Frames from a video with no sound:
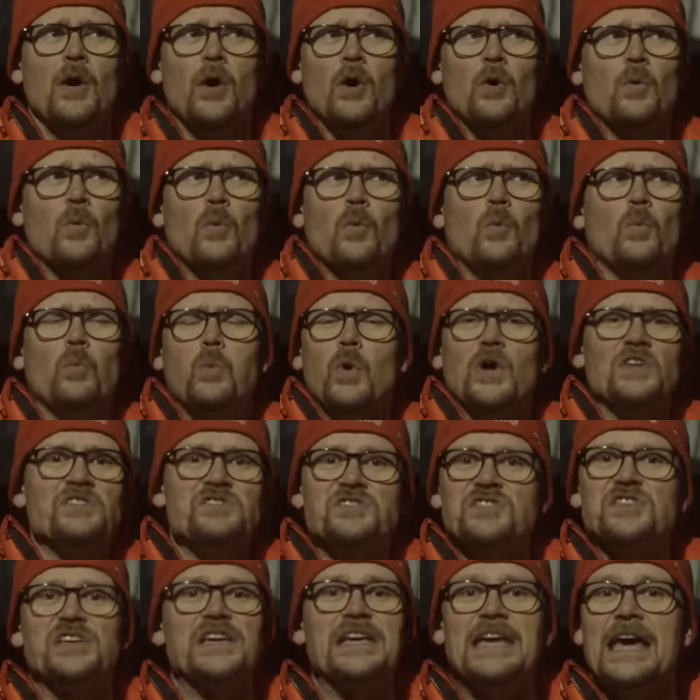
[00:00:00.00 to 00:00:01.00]
Uh,
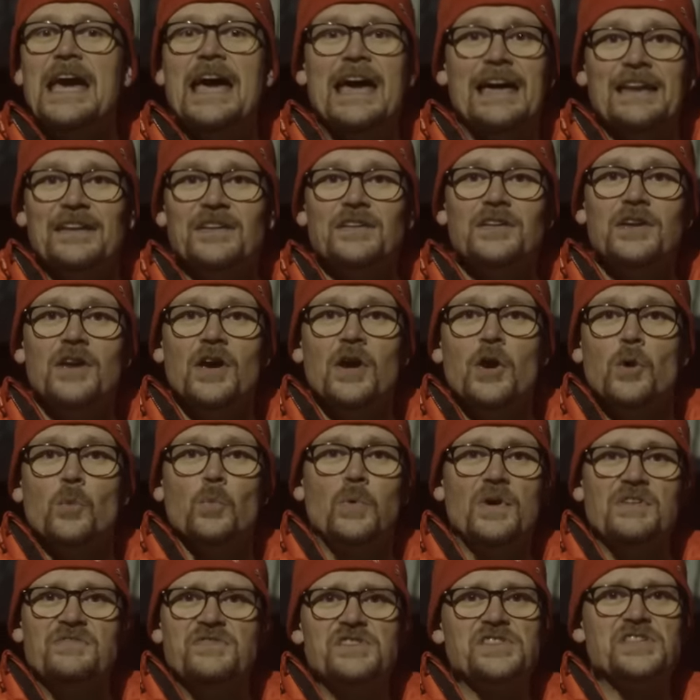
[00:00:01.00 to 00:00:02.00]
once again,
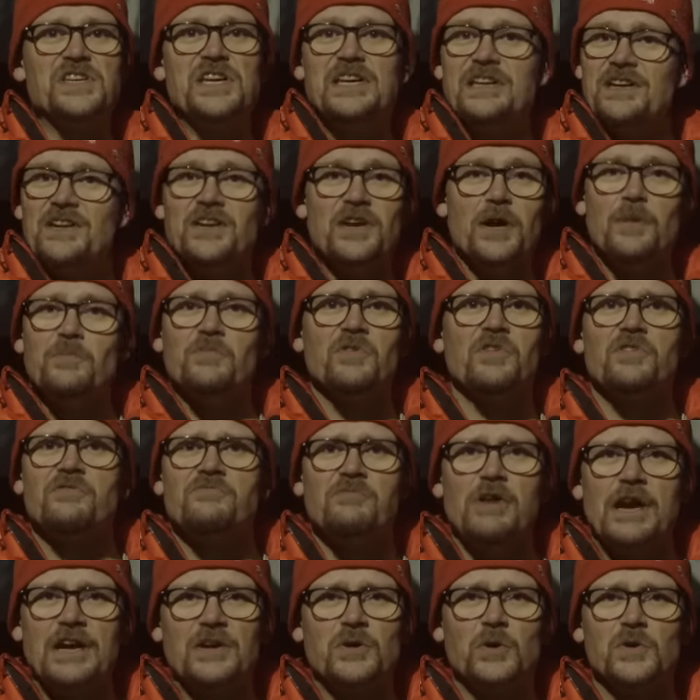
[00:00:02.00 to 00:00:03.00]
we've seen a number
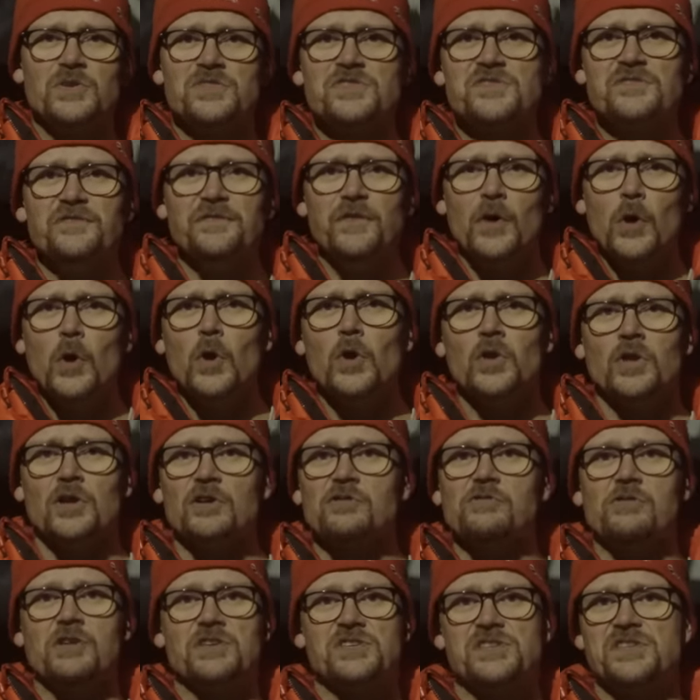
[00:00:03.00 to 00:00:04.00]
of records fall
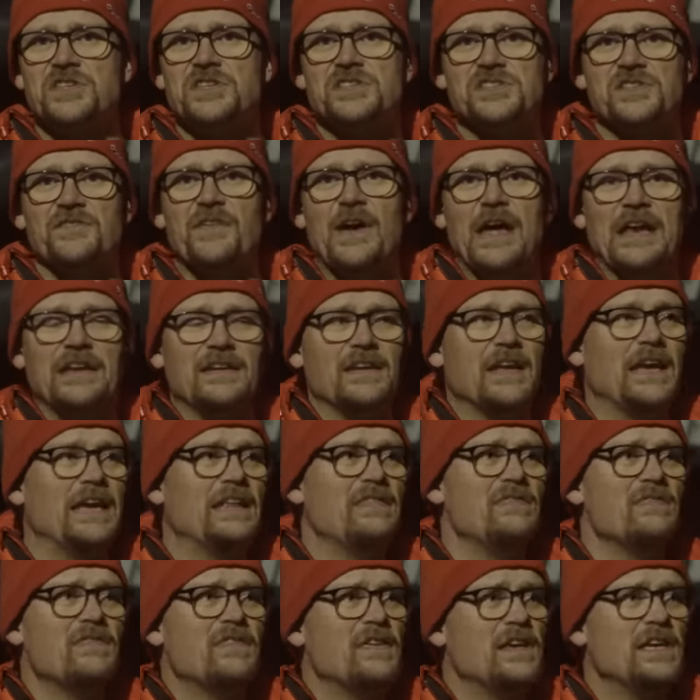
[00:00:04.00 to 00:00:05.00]
across this event
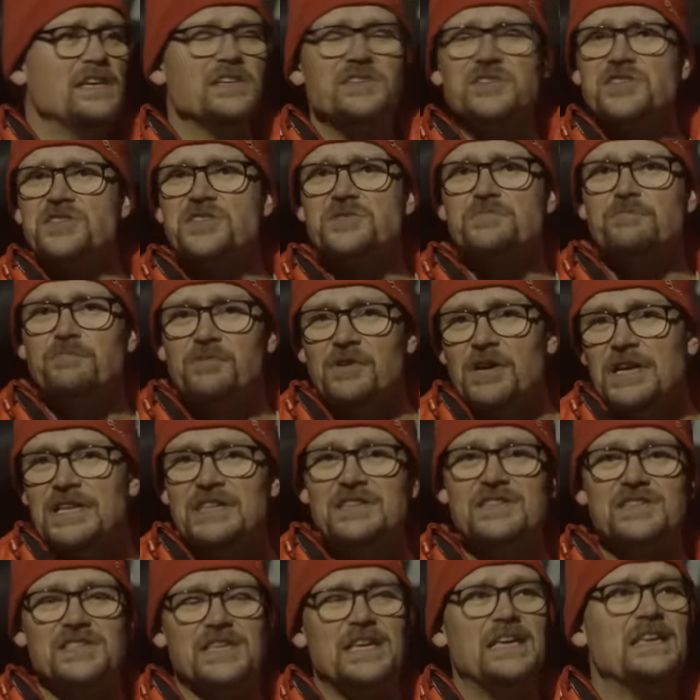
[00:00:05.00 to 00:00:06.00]
in the
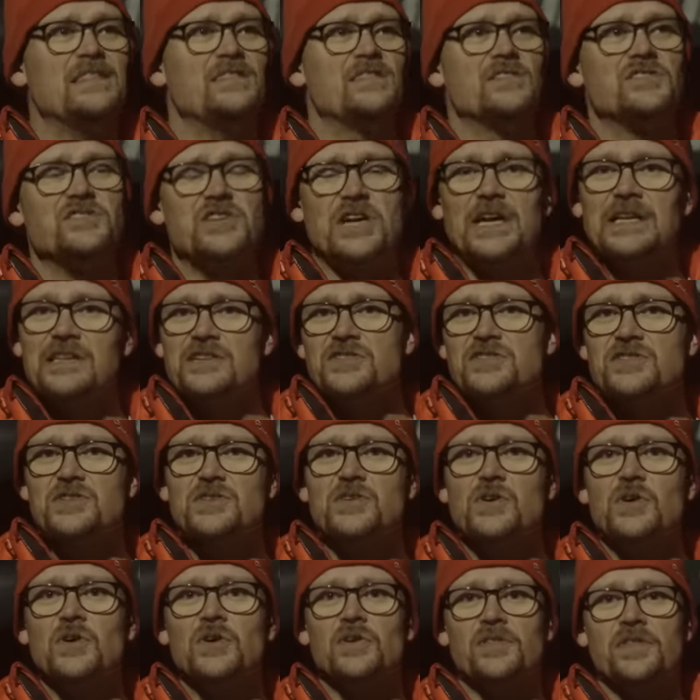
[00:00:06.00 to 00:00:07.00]
sprint, in the Challenger
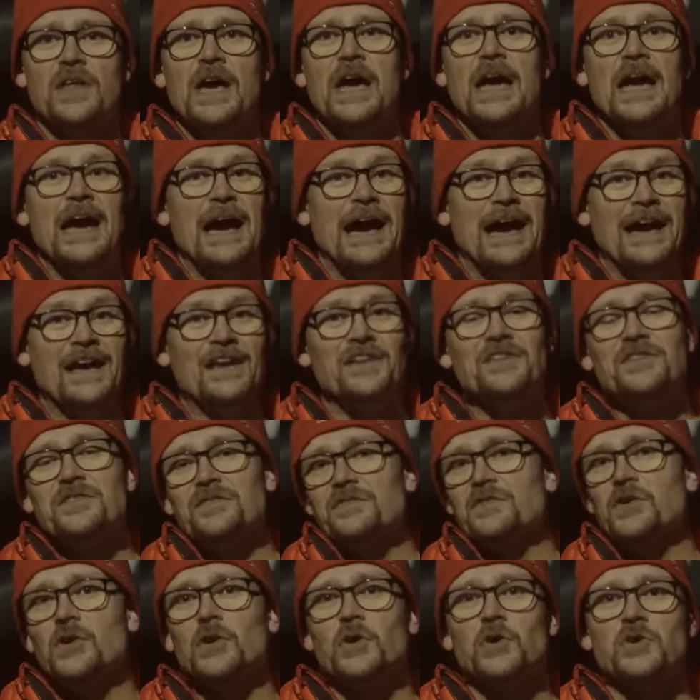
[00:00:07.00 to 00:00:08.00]
North, and
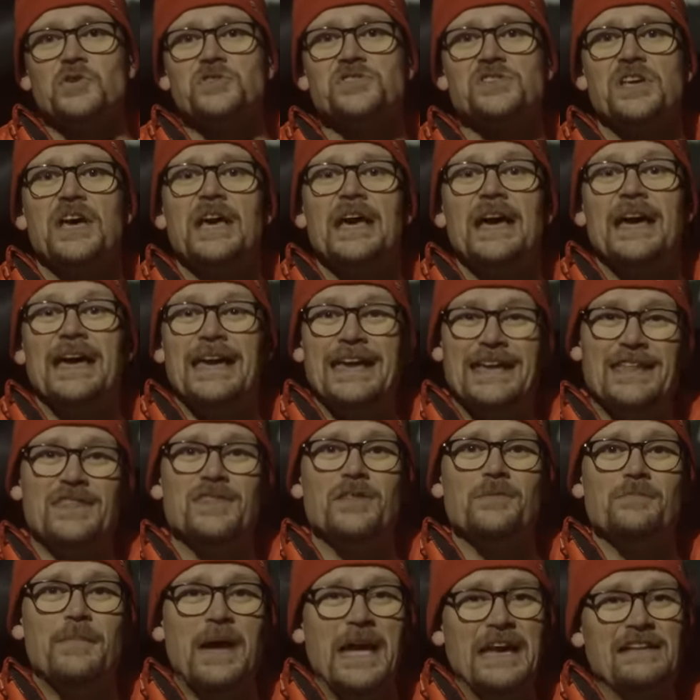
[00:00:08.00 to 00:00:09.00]
of course,
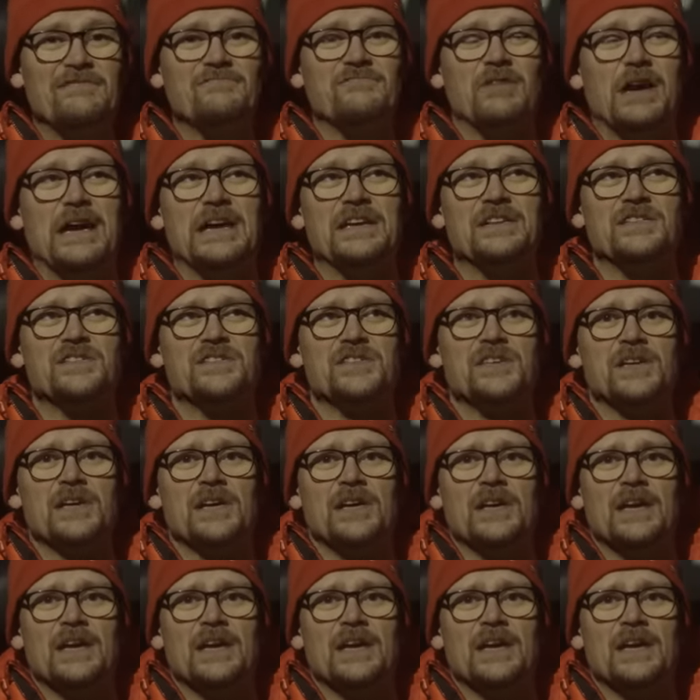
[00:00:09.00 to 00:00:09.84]
in the main race.